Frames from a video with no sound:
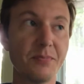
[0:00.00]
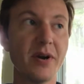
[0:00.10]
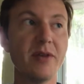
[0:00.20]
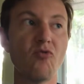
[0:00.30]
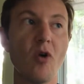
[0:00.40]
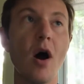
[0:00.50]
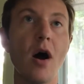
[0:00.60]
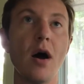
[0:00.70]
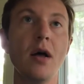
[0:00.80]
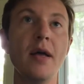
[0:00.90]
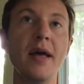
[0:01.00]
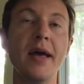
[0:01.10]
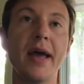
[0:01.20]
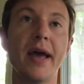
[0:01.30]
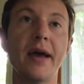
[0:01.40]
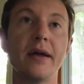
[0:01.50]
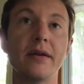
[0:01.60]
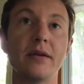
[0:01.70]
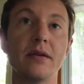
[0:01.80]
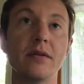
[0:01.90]
pretty raw,
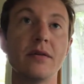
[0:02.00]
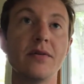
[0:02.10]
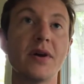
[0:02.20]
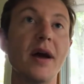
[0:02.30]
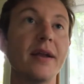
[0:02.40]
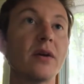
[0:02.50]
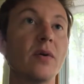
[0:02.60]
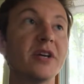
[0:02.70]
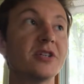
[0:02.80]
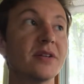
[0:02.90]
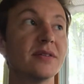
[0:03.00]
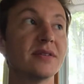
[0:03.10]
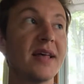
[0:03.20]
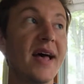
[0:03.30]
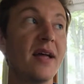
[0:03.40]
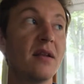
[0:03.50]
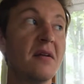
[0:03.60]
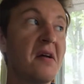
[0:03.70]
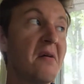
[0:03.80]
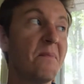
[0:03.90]
and they're the kind of questions that
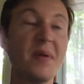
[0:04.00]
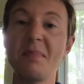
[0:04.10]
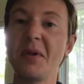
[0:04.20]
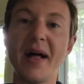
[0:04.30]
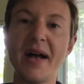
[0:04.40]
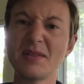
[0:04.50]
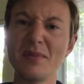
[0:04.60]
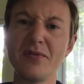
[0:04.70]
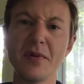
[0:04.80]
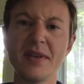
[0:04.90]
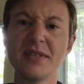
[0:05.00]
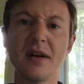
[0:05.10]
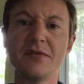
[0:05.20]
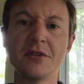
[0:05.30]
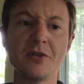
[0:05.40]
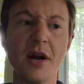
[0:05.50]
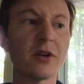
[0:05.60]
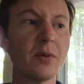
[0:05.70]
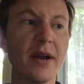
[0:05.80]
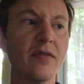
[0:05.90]
people ask before they
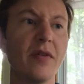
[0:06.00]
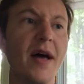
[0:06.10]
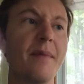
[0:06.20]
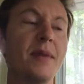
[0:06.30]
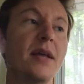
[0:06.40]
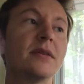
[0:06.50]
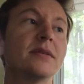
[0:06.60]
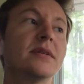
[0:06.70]
self-destruct, whatever that means.